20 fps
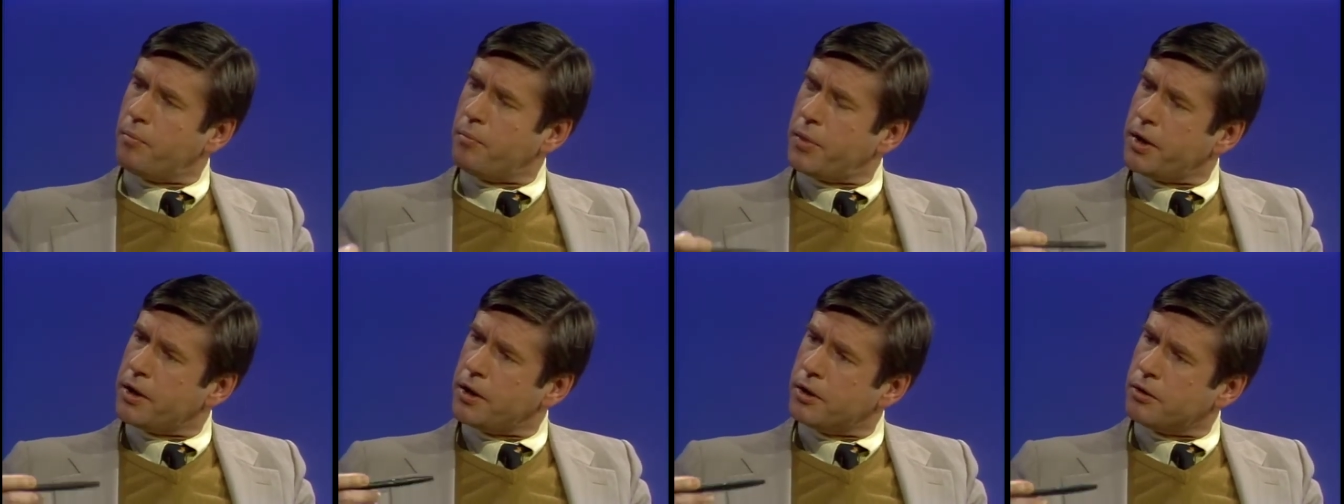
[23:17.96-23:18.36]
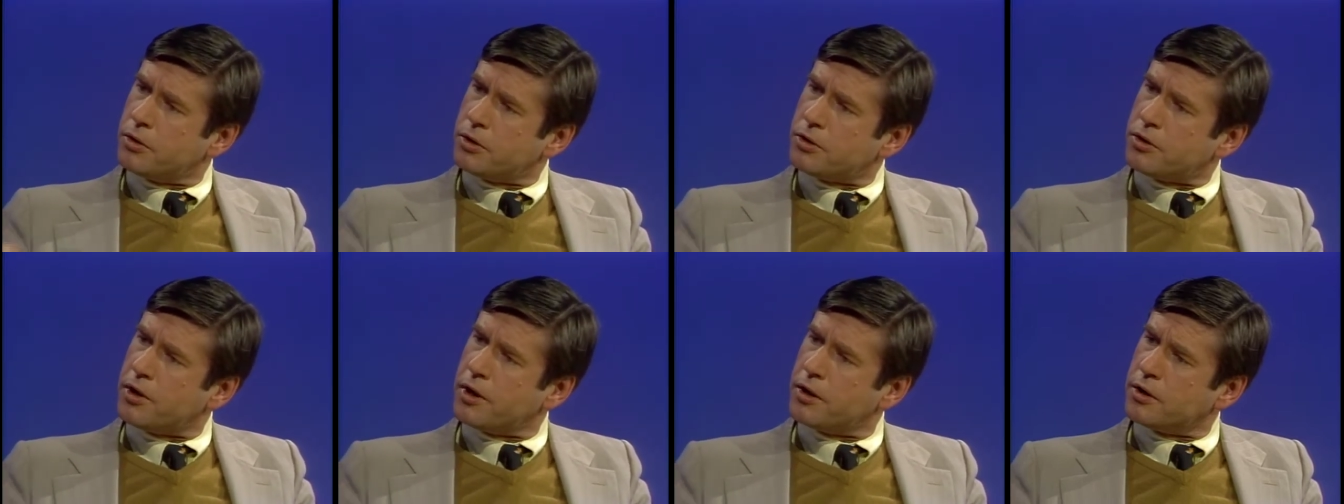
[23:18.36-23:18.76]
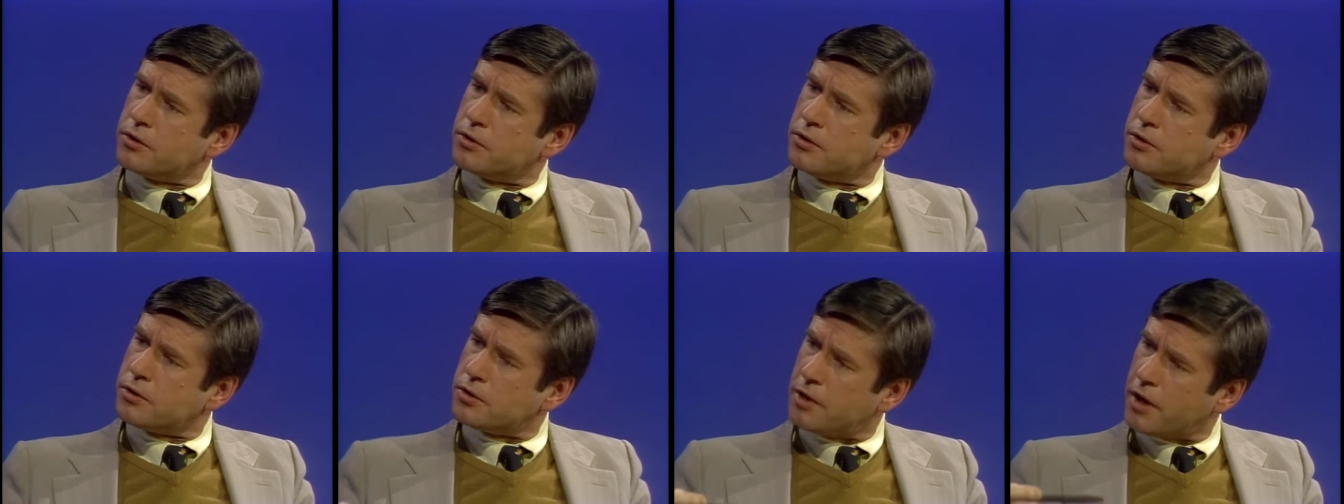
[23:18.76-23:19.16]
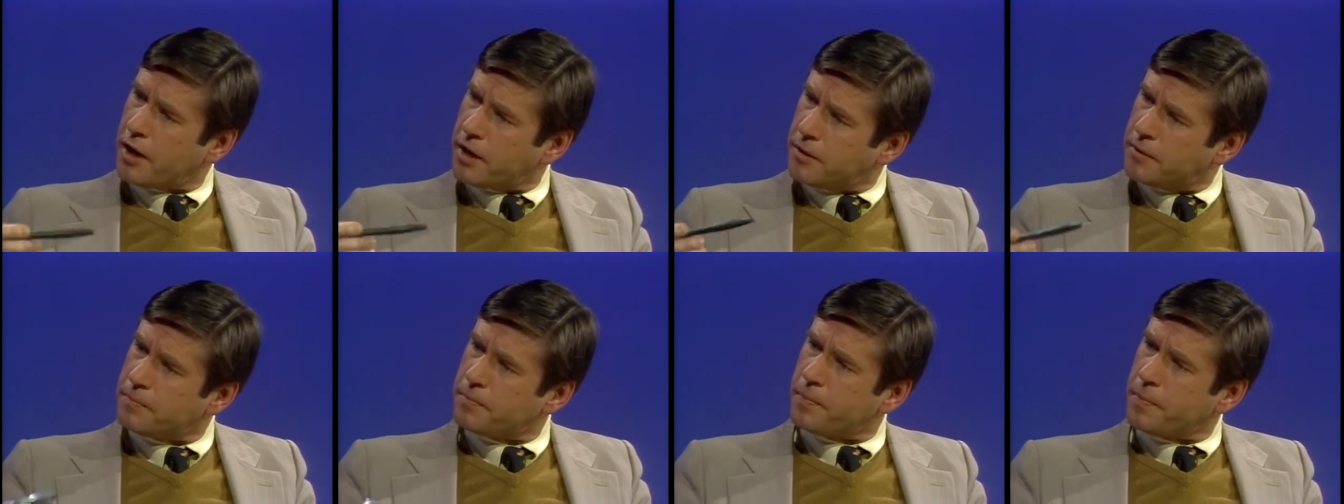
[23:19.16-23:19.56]
ambiguous things are said
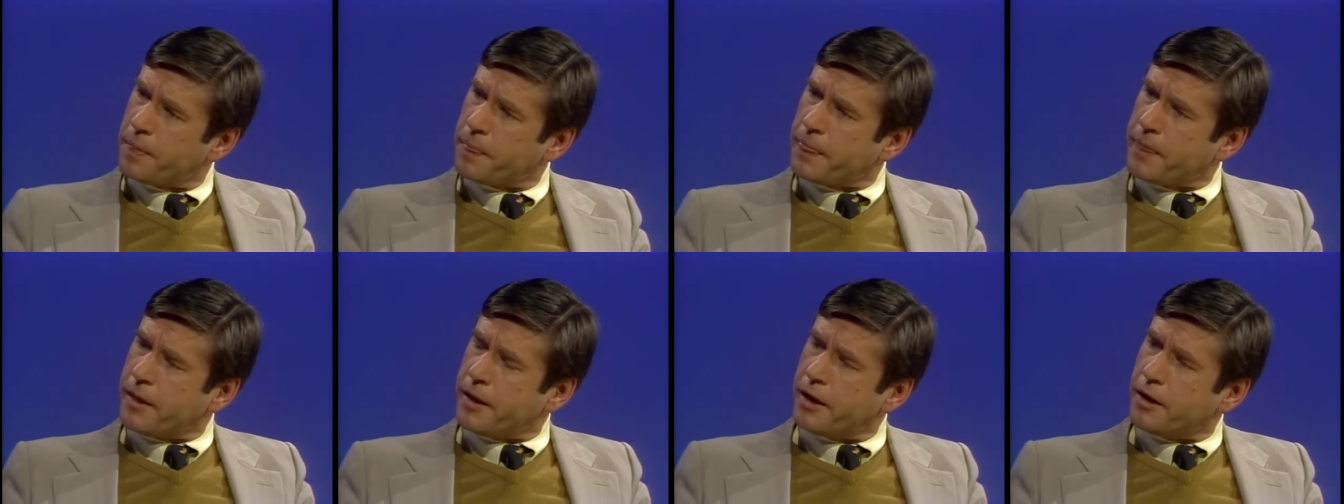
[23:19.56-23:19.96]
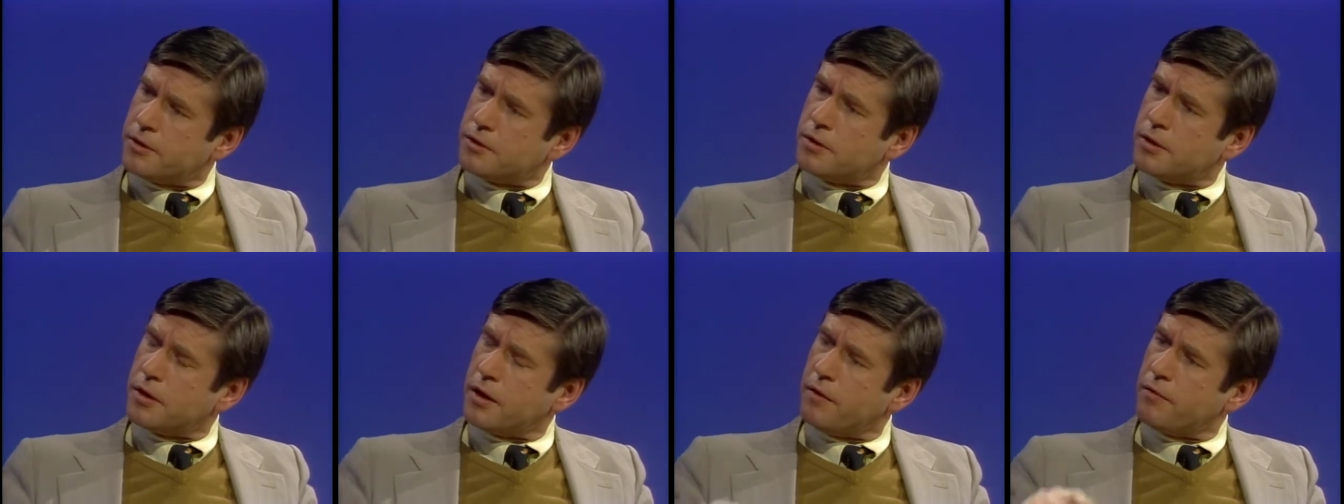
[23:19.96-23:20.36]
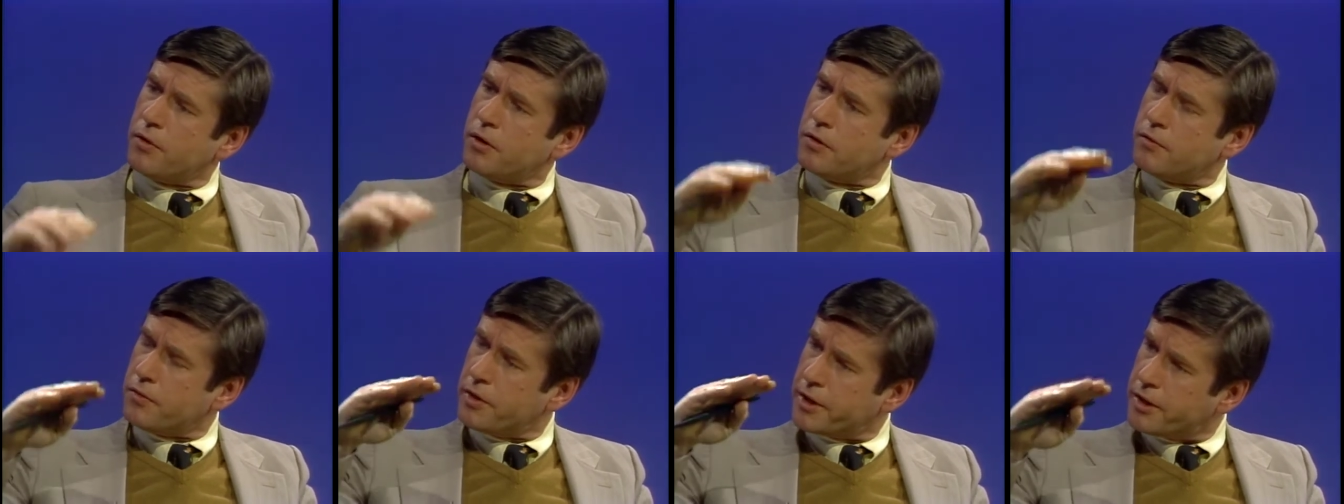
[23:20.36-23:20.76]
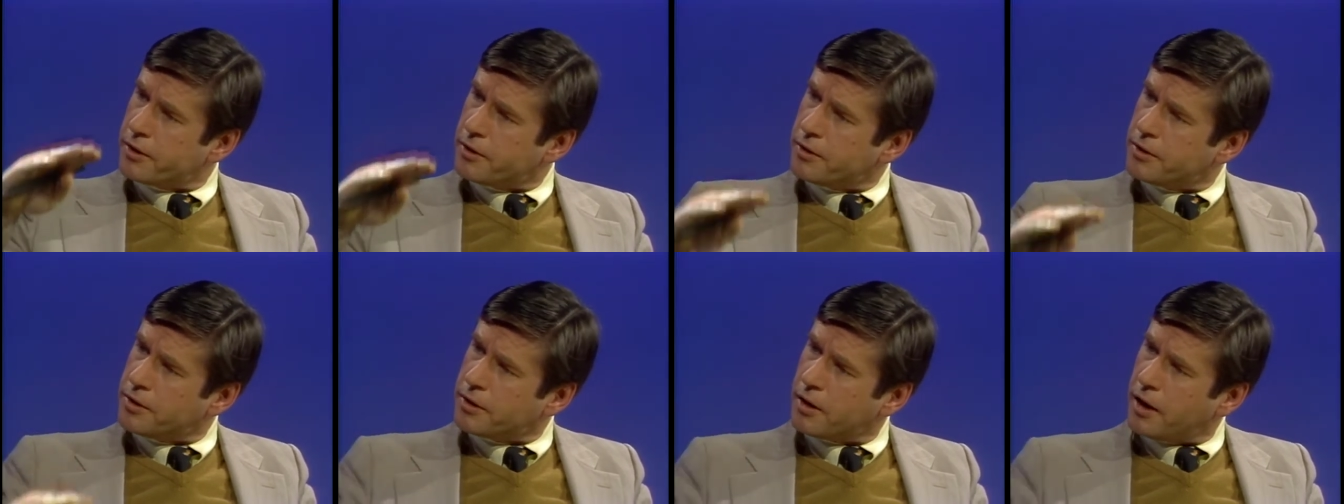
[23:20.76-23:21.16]
as the level of
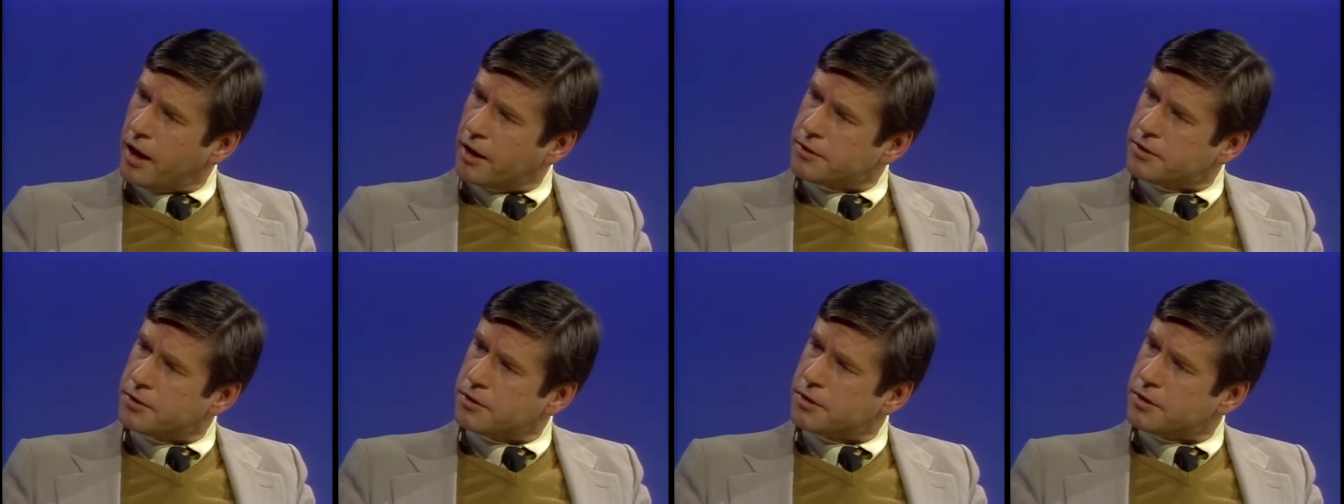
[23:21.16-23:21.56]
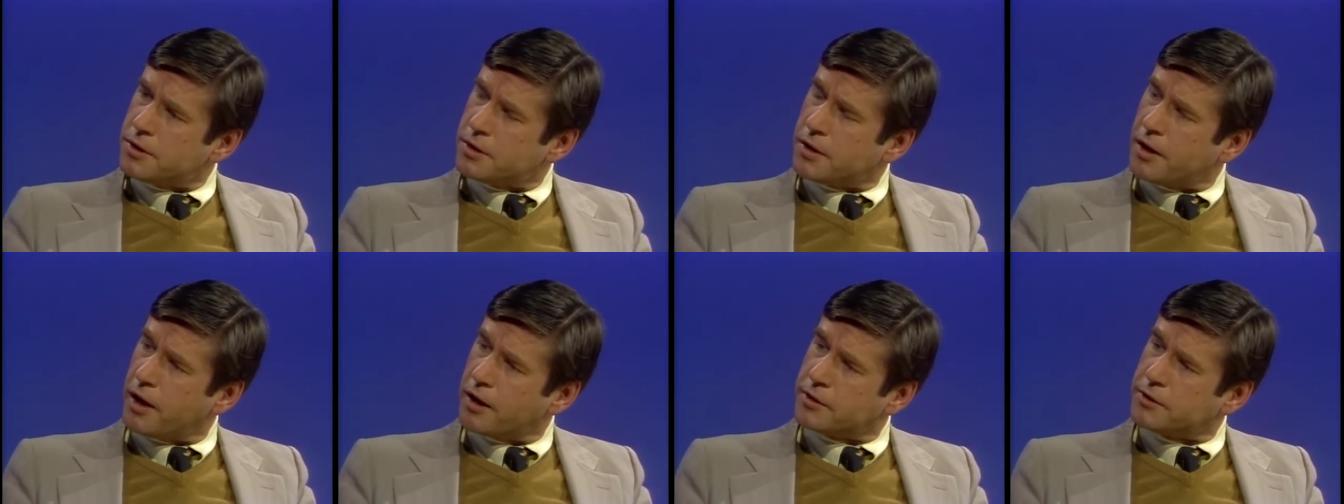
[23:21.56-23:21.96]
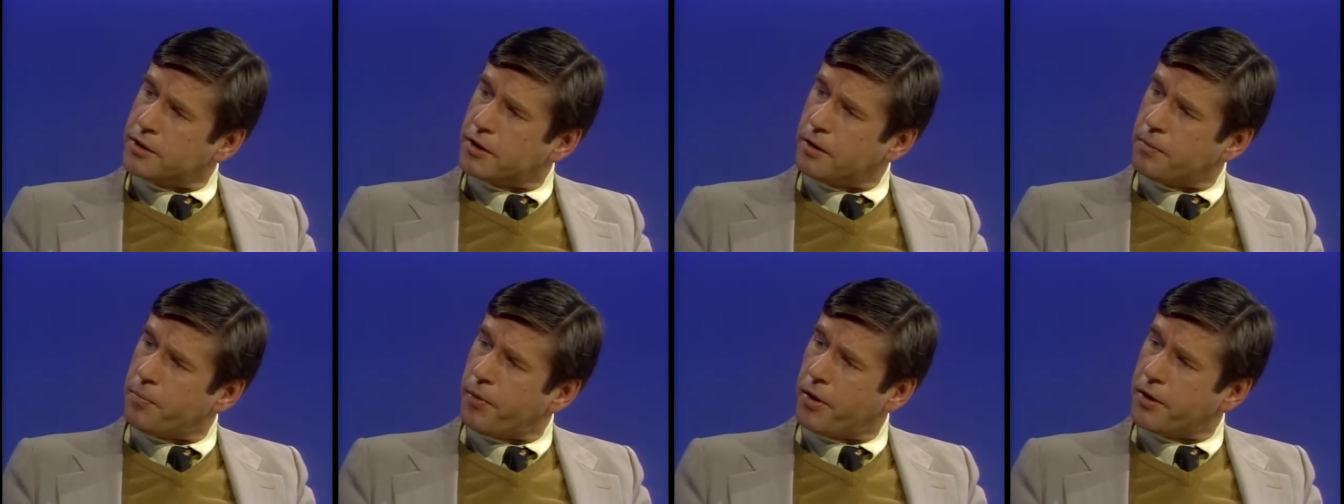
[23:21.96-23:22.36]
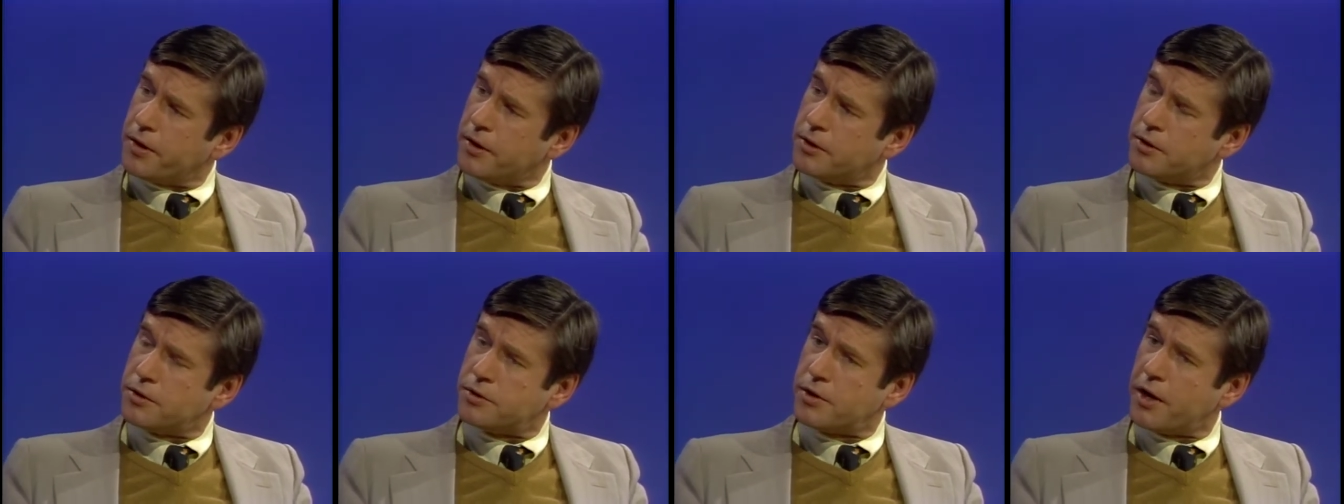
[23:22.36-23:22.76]
liquor in the glasses at the cocktail
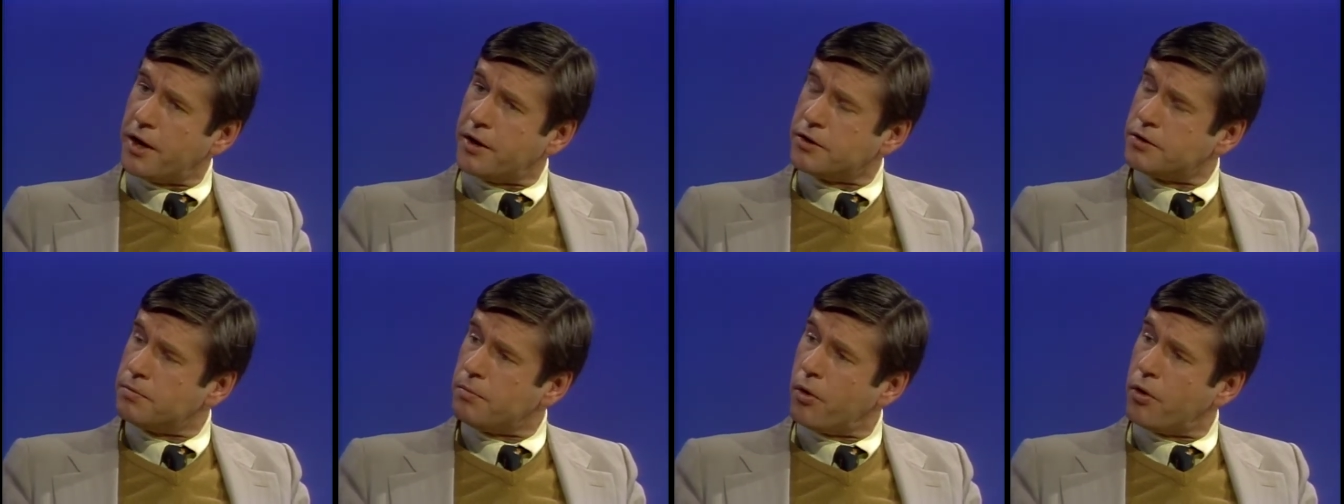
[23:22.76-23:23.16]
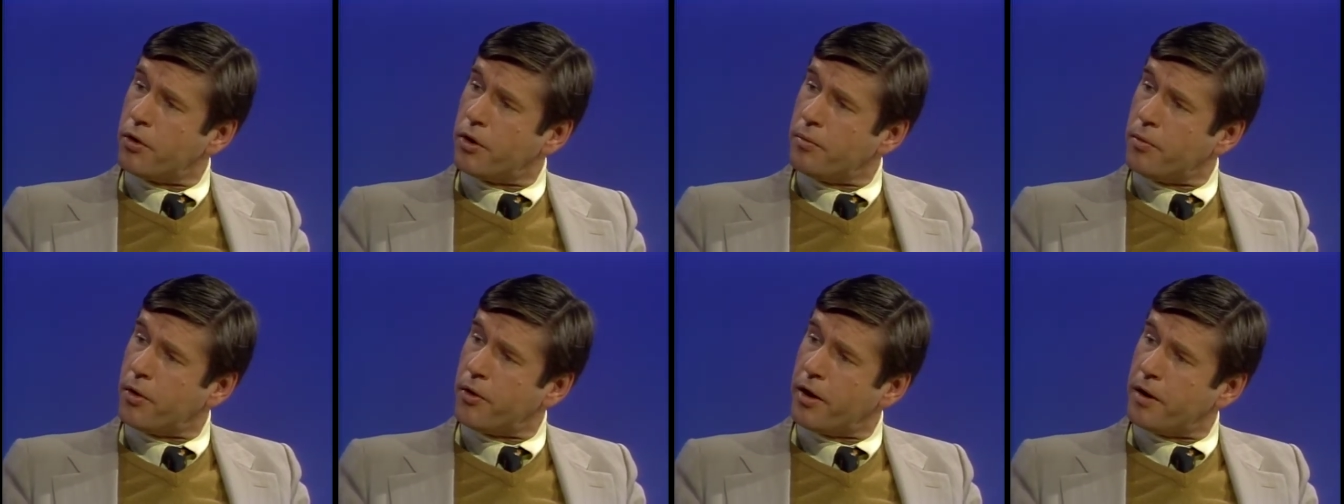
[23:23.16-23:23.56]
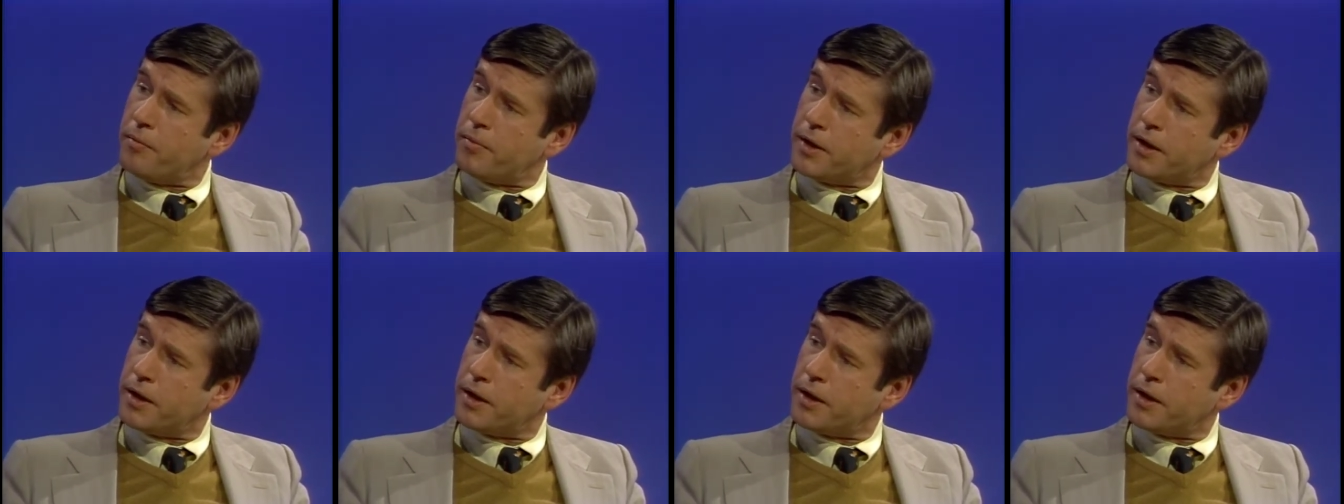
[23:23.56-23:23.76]
party well, he might say next time